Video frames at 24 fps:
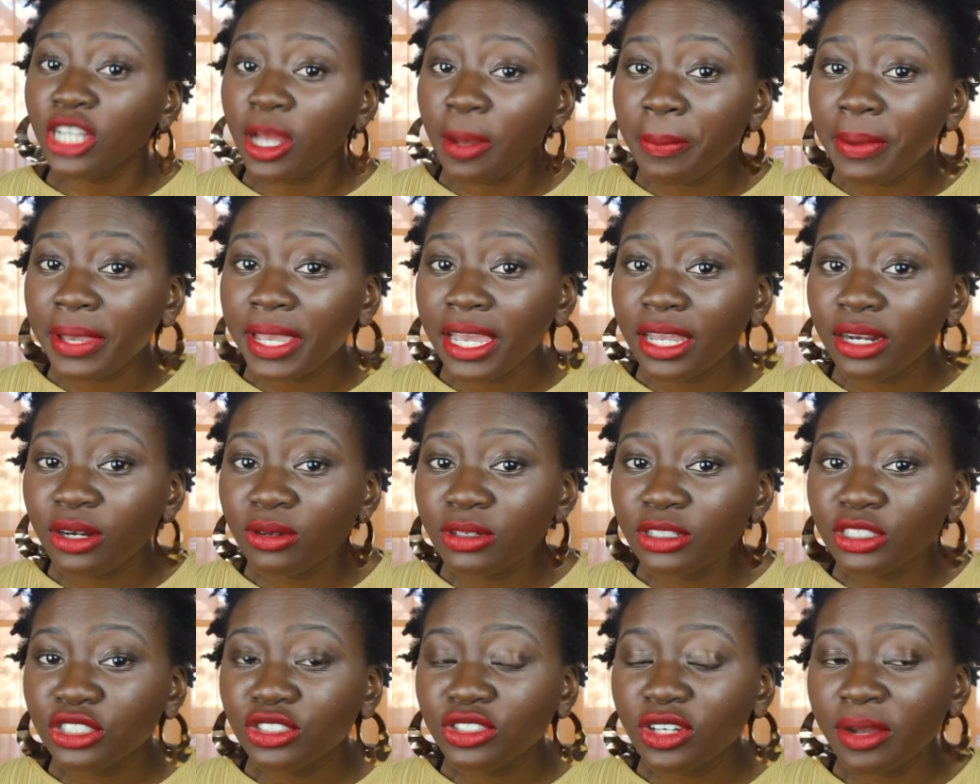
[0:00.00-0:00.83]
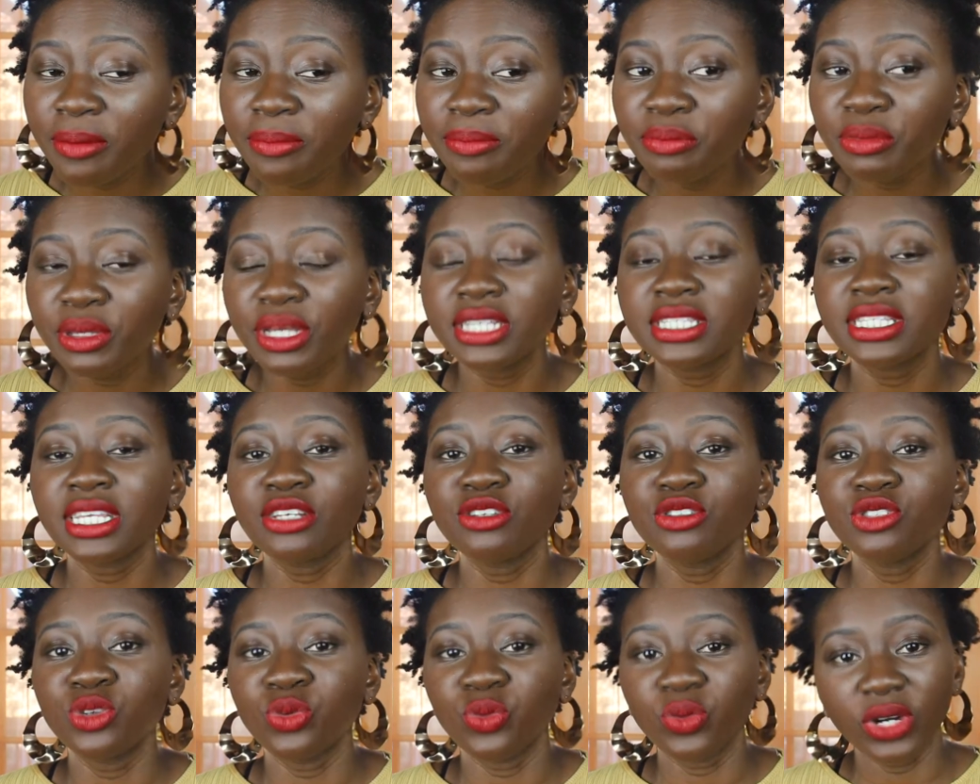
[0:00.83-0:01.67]
shopping at Nordstrom because I
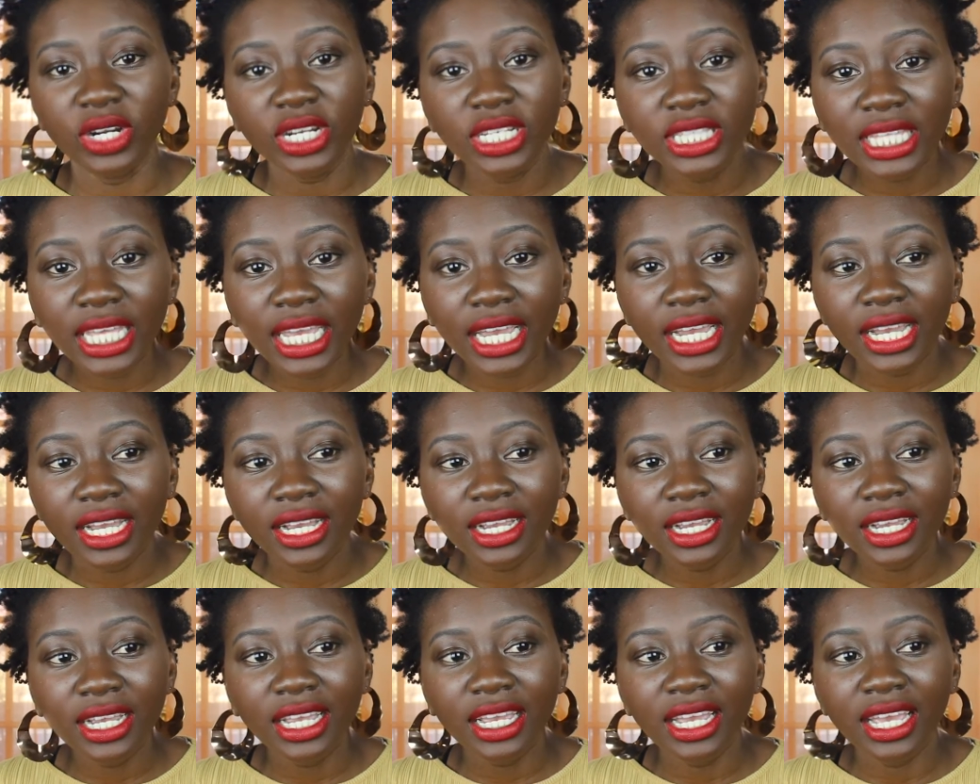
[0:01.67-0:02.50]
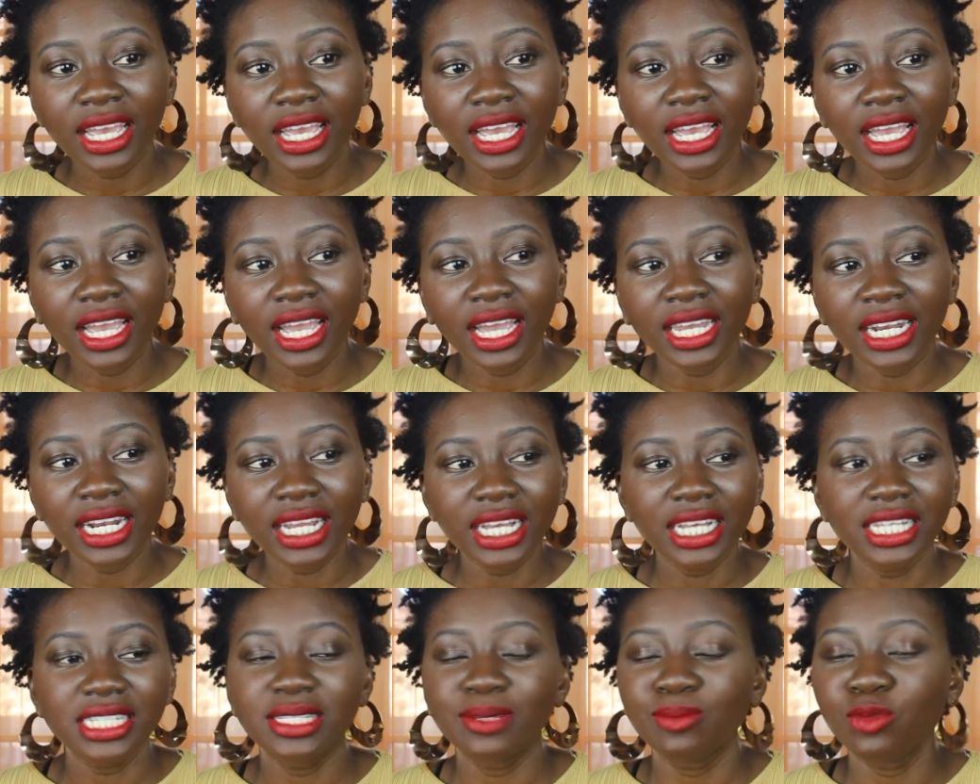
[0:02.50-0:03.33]
used to work there and
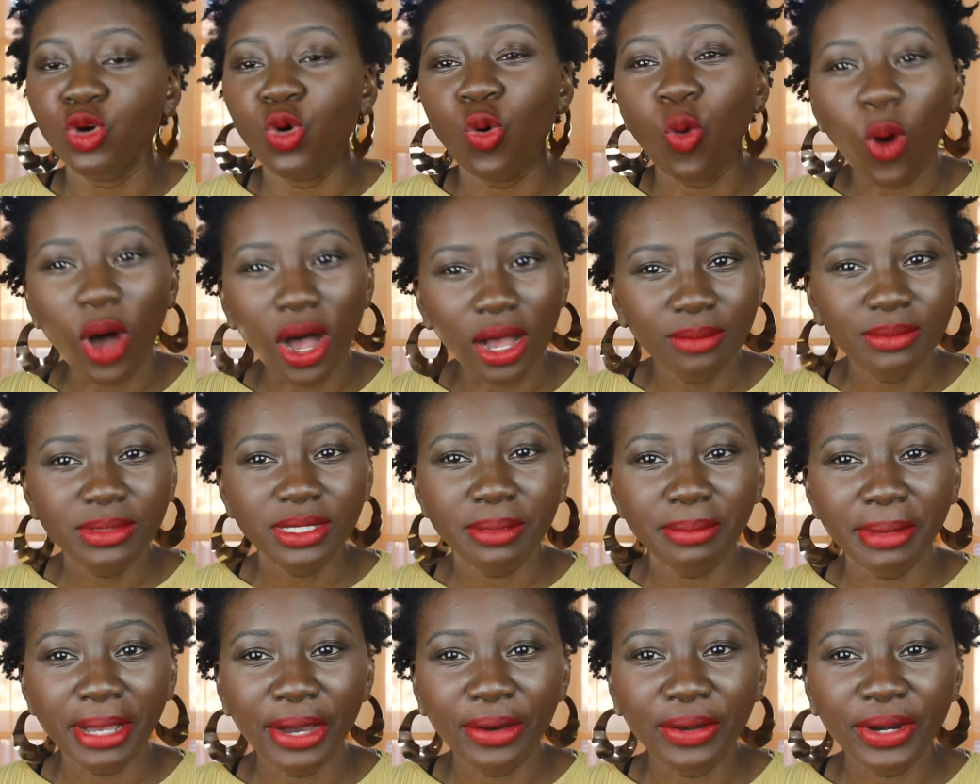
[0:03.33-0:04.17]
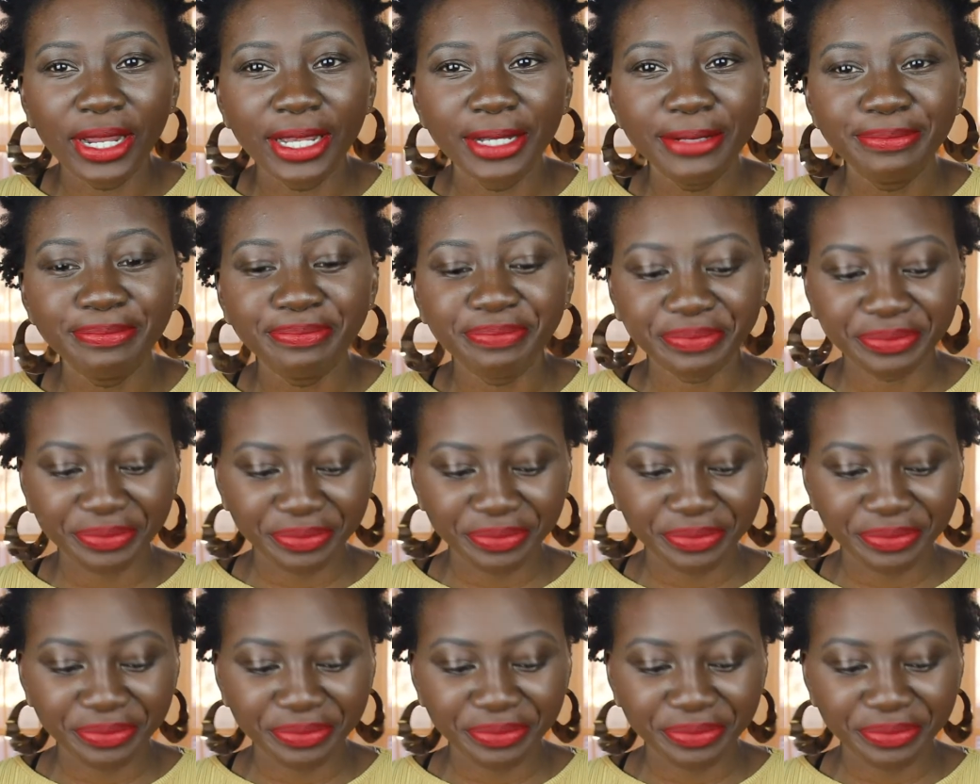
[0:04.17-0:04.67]
I got some qualms about it.